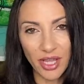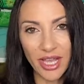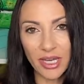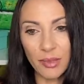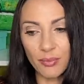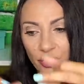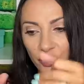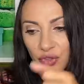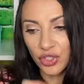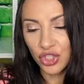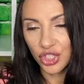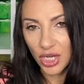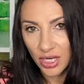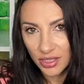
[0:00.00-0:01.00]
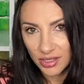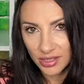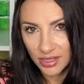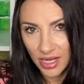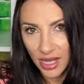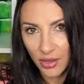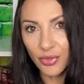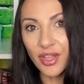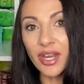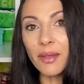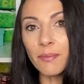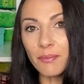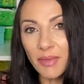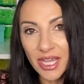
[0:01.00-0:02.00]
and he put the jugs down, then
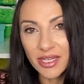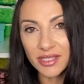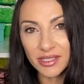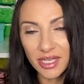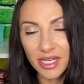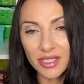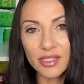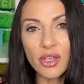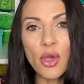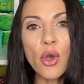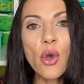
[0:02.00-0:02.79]
it makes sense